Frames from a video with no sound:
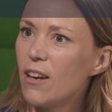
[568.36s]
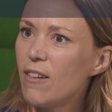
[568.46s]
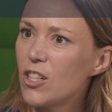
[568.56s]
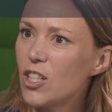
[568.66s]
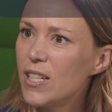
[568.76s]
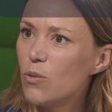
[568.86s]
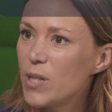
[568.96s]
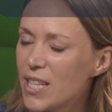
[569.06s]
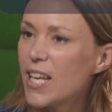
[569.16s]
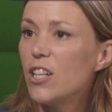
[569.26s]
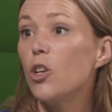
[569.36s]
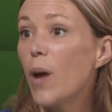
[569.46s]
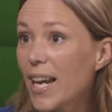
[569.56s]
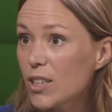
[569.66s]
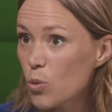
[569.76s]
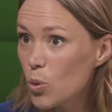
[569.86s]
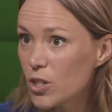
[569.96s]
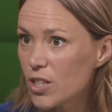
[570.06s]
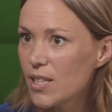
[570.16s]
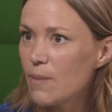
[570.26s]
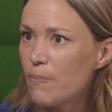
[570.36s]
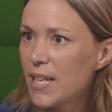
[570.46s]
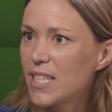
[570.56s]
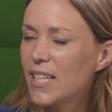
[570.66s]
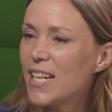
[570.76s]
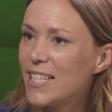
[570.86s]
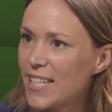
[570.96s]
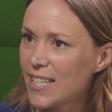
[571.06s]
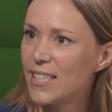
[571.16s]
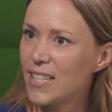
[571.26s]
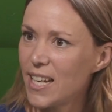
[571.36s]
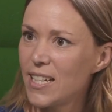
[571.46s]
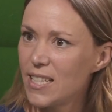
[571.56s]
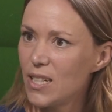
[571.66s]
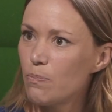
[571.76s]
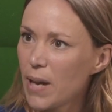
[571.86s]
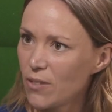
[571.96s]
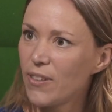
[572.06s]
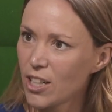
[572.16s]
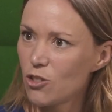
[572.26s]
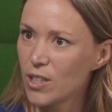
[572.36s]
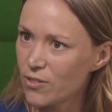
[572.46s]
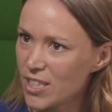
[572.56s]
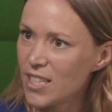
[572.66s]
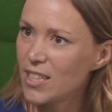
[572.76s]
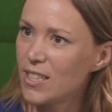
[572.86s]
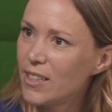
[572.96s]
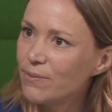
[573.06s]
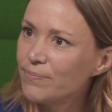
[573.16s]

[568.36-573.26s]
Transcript: are actually, within their new headquarters, embedding a designated manufacturing facility.